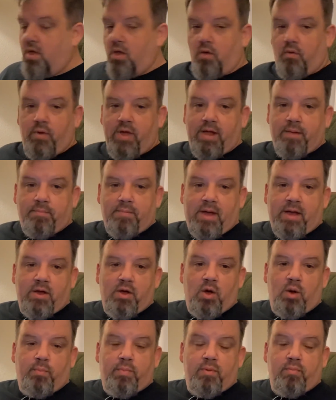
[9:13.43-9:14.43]
Well, I
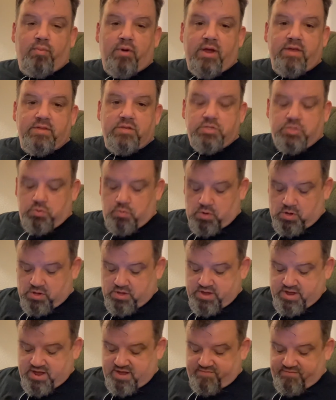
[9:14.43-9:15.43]
hope and pray that you all
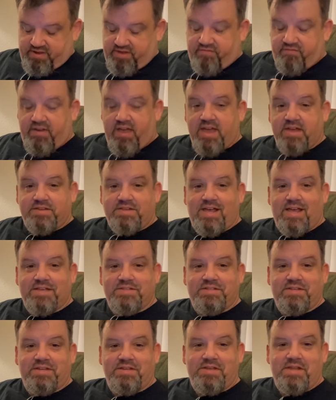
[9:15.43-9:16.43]
have a
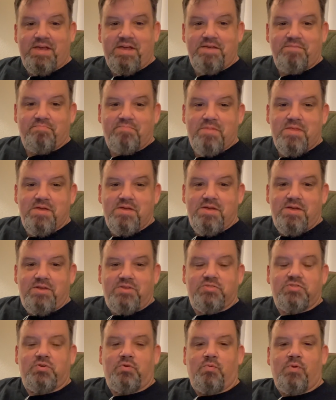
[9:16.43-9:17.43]
fantastic day.
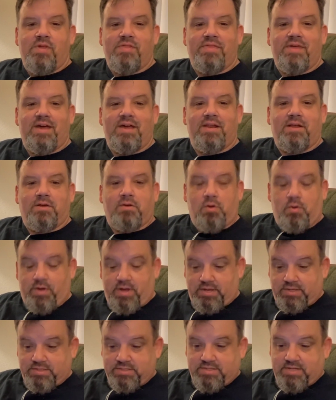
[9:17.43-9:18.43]
So, with that, I'll go
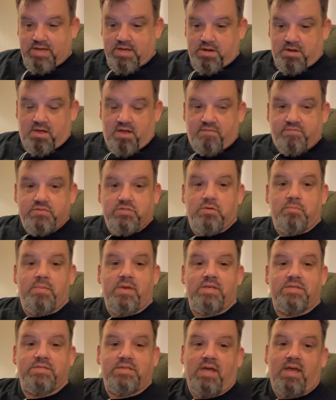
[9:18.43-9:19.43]
ahead and sign off. So,
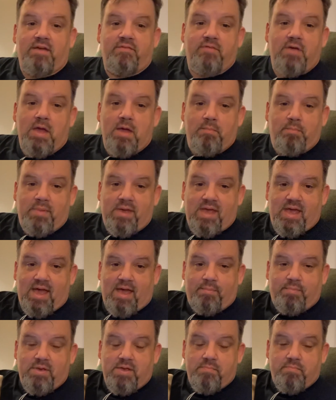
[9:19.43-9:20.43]
be safe. Be
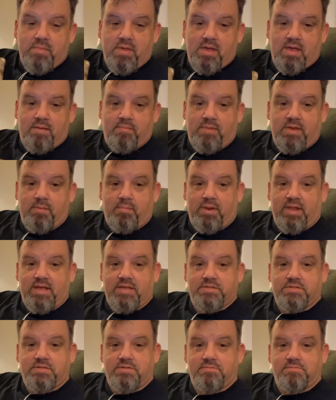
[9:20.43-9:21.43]
happy and be
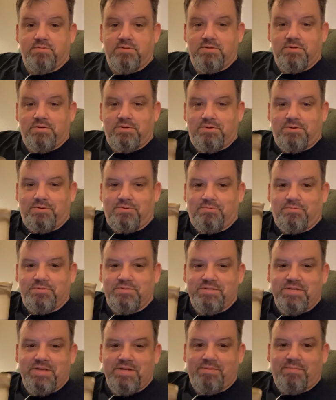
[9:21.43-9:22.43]
blessed. We'll
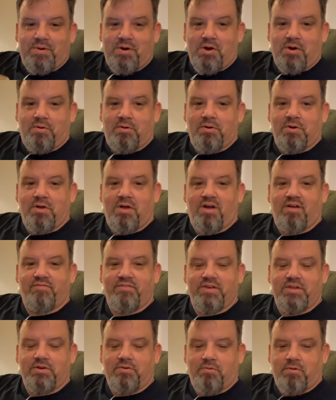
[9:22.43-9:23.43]
see you tomorrow on
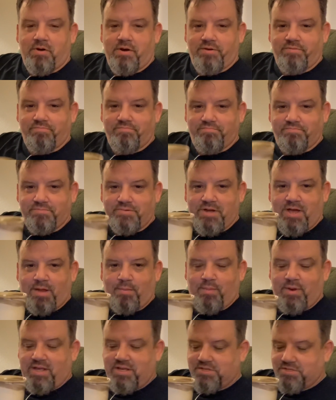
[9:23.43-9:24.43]
Coffee and the Word.
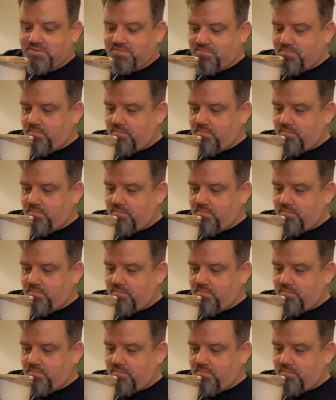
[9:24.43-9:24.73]
God bless.